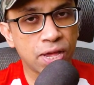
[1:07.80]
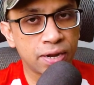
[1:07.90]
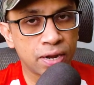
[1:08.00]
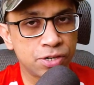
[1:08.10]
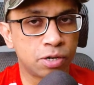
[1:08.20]

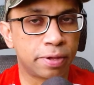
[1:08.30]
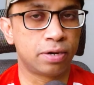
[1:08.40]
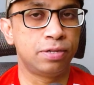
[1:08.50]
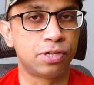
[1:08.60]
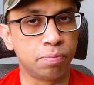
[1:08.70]
attention
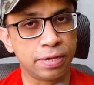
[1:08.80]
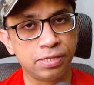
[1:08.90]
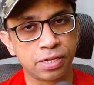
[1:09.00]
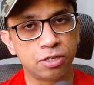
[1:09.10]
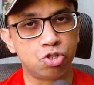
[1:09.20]
mechanism
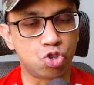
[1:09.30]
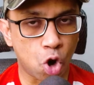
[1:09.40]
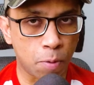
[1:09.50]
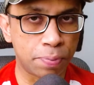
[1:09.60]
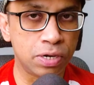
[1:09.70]
is a
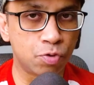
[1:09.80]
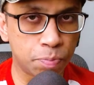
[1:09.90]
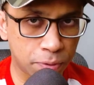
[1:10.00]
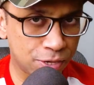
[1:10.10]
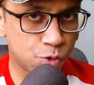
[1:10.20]
drop-in
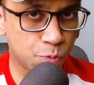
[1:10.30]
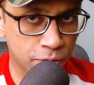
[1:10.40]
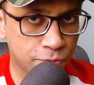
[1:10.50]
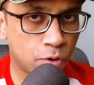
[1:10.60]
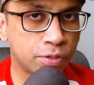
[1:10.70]

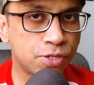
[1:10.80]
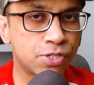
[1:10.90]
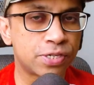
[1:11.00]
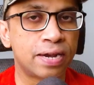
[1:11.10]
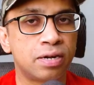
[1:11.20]
replacement for the
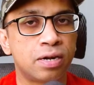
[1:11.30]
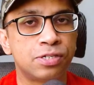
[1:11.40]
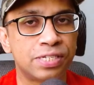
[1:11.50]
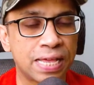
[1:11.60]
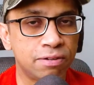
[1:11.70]

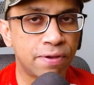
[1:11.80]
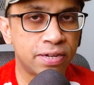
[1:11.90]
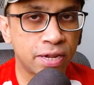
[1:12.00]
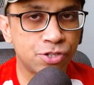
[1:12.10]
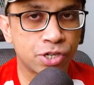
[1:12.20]
standard
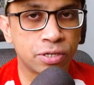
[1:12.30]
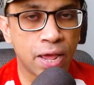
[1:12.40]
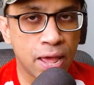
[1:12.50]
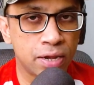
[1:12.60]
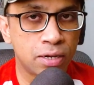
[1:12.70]
self-attention
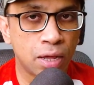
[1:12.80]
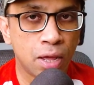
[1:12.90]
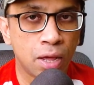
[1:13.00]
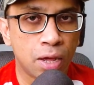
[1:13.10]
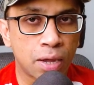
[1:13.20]
and
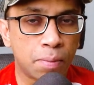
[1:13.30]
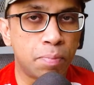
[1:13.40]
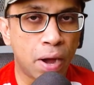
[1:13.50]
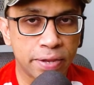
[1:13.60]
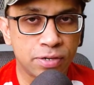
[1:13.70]

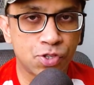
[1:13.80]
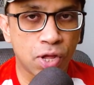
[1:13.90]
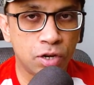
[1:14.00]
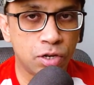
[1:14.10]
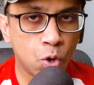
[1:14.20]

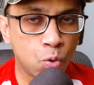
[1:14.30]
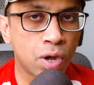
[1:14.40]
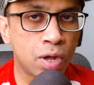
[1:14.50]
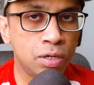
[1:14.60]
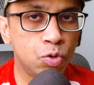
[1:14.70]
combines a
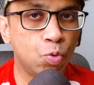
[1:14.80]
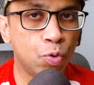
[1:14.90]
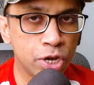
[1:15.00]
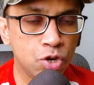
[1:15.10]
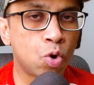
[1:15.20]
local
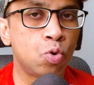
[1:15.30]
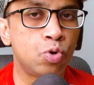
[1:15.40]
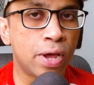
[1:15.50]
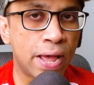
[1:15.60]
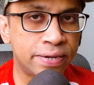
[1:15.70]

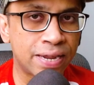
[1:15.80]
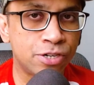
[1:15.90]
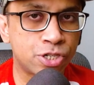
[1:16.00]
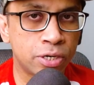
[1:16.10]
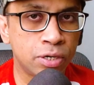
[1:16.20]
windowed
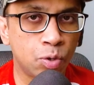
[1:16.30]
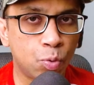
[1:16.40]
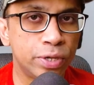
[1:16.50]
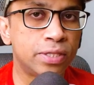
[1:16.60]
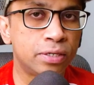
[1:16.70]
attention
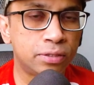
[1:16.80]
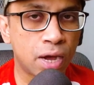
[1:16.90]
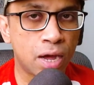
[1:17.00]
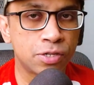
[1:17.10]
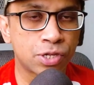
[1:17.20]
with a
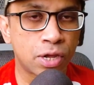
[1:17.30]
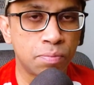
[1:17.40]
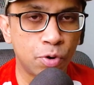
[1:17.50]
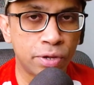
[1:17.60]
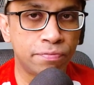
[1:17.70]

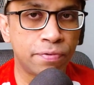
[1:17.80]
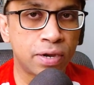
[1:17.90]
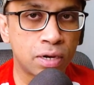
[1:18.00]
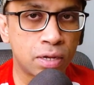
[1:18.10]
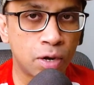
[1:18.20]

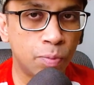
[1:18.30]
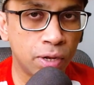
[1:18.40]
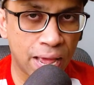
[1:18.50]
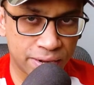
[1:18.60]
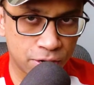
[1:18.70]
task-motivated
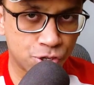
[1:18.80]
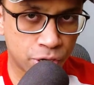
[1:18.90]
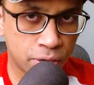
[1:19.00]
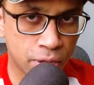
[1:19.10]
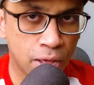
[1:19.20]
global
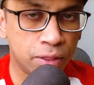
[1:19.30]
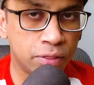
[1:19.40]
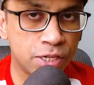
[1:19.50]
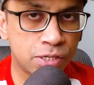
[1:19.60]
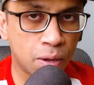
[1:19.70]
attention.
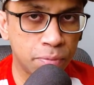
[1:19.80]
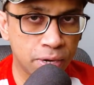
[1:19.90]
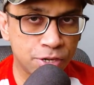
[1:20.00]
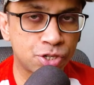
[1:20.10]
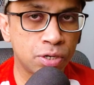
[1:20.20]
This
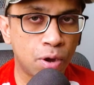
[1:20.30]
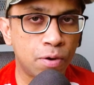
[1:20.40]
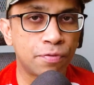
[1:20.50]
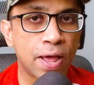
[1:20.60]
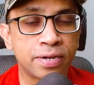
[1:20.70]
combination
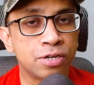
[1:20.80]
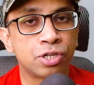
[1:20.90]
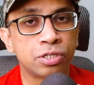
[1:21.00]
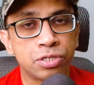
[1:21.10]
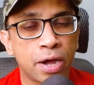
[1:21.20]
of
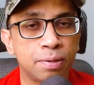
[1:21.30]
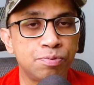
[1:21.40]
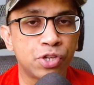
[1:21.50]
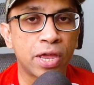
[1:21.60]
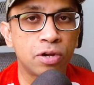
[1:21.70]
attention
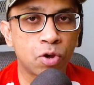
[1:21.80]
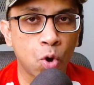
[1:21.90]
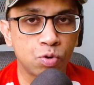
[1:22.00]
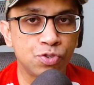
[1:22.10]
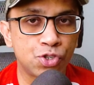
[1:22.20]
types
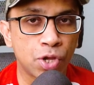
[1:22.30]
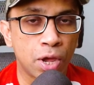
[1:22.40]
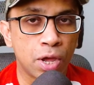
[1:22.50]
encodes